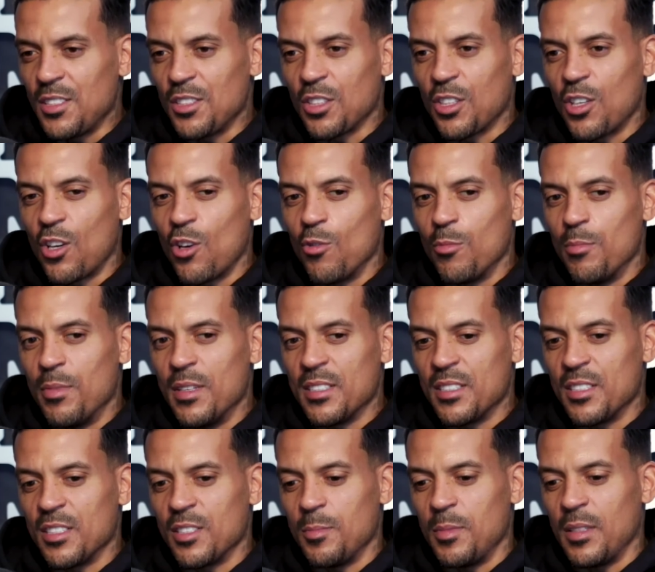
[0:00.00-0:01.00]
It's a cold
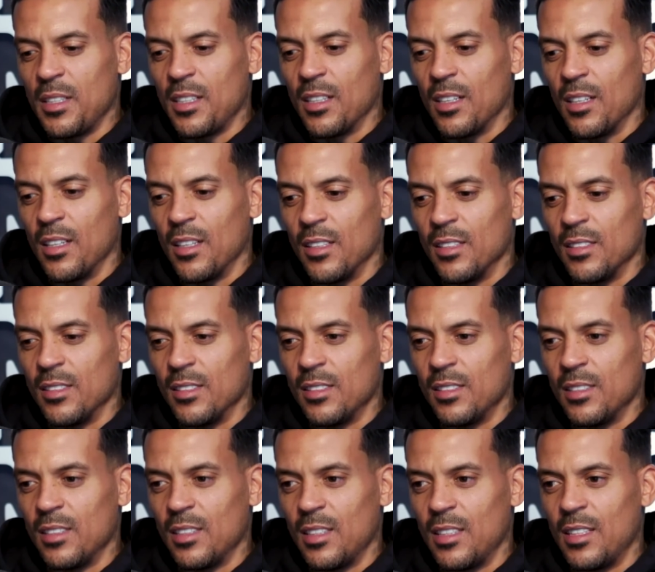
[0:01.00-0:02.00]
business
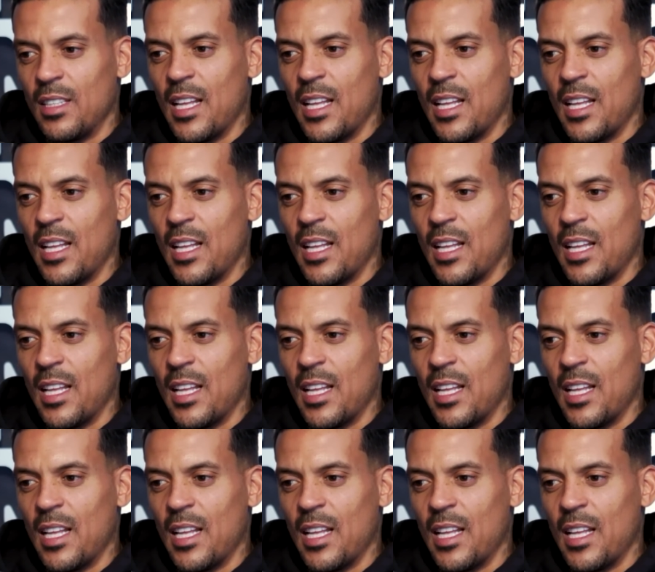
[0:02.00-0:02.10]
because